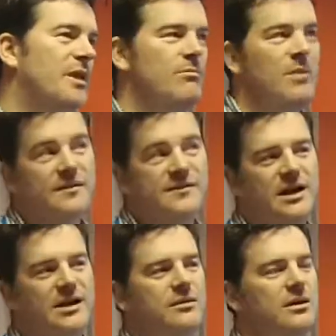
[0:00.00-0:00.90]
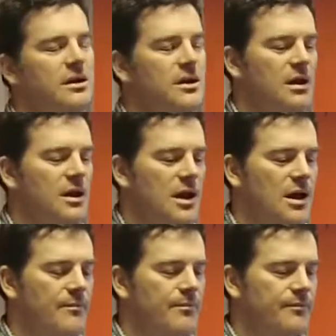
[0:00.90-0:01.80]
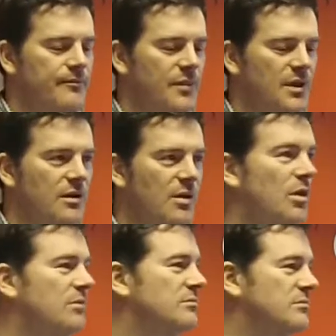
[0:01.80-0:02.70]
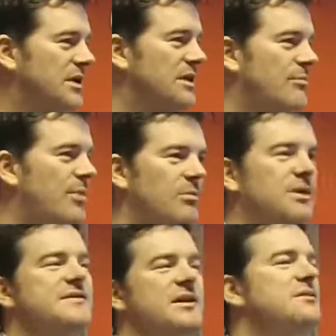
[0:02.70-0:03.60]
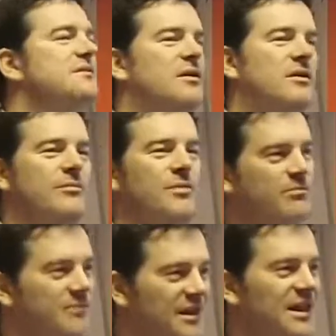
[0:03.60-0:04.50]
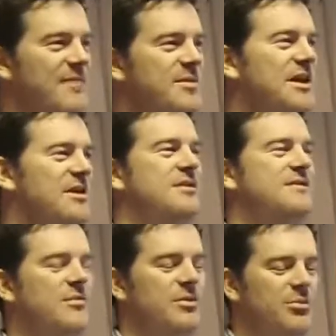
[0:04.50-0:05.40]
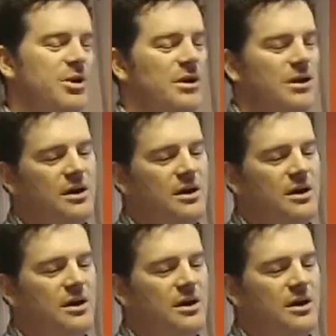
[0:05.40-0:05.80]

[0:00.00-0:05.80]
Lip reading: months ahead. I'm not in the public sector, so I'm not claiming anything's happening, but